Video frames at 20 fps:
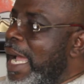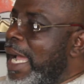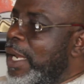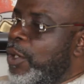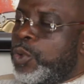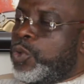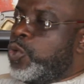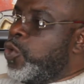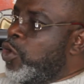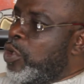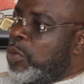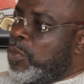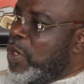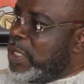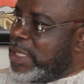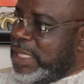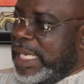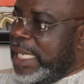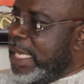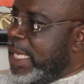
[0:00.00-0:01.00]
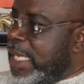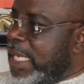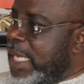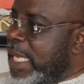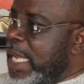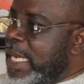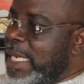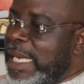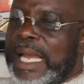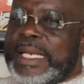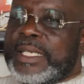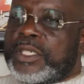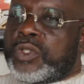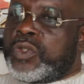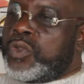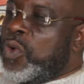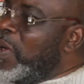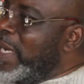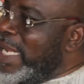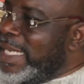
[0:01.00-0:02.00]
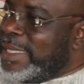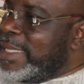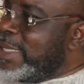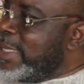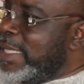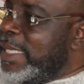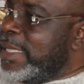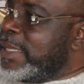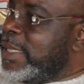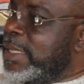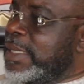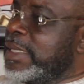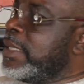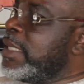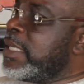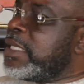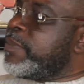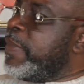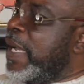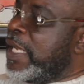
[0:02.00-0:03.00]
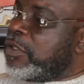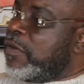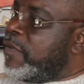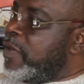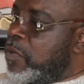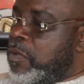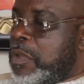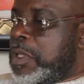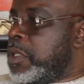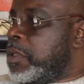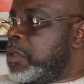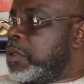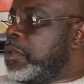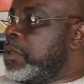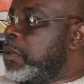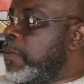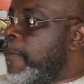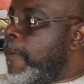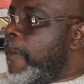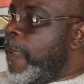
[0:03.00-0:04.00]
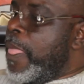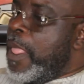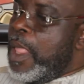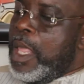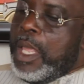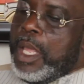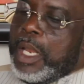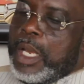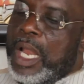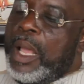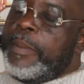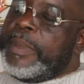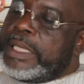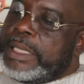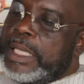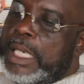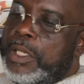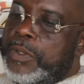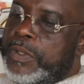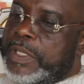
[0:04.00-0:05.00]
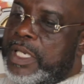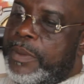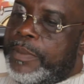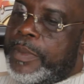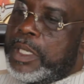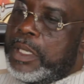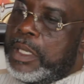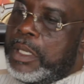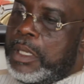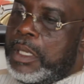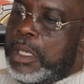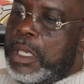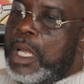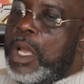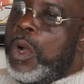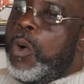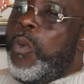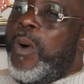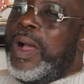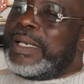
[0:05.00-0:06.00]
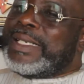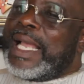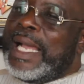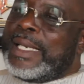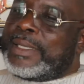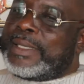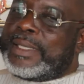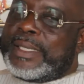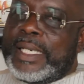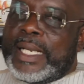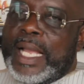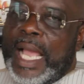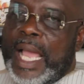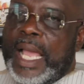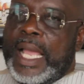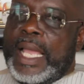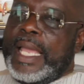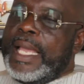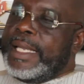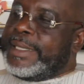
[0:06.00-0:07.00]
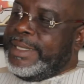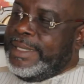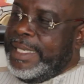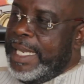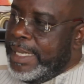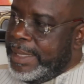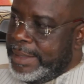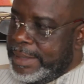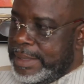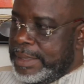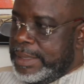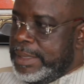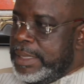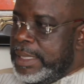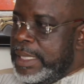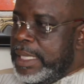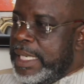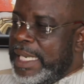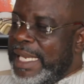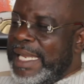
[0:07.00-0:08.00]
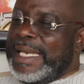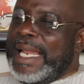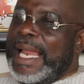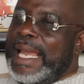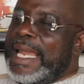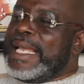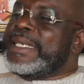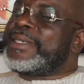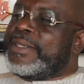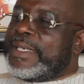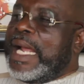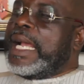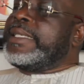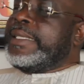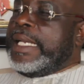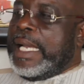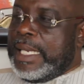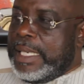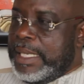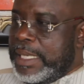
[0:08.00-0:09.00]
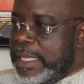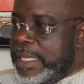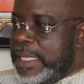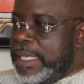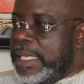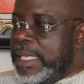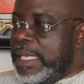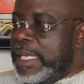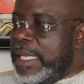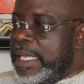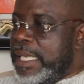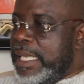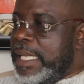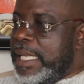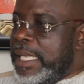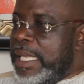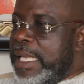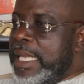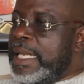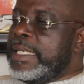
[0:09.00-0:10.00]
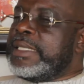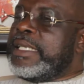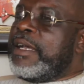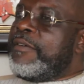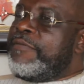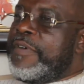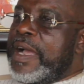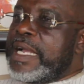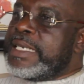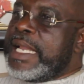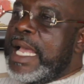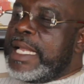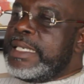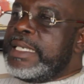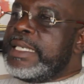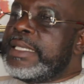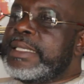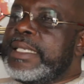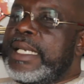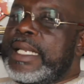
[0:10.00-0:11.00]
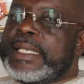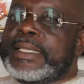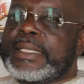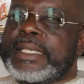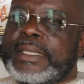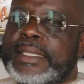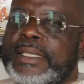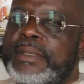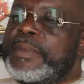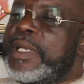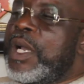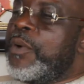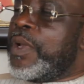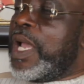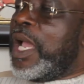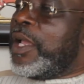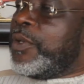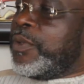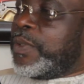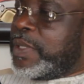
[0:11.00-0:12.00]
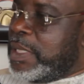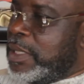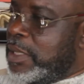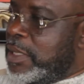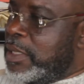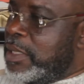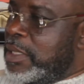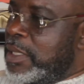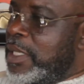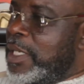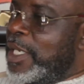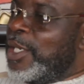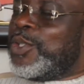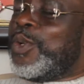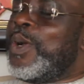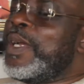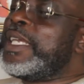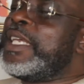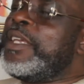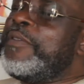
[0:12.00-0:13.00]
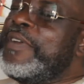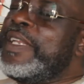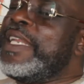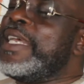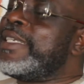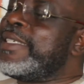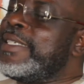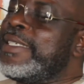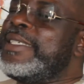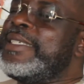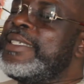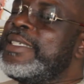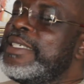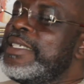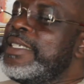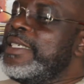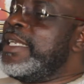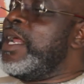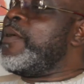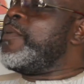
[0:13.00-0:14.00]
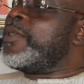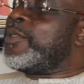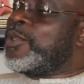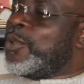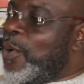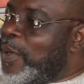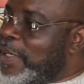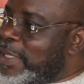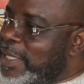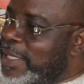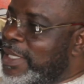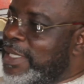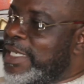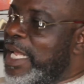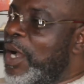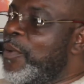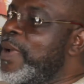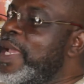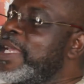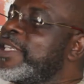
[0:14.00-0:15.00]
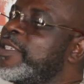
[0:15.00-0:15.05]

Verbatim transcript: an autonomous league that is non-existent in this part of the world. Let me tell you something. What can trigger a change in the league structure is the fact that this league system that we are using it's not giving us the results that we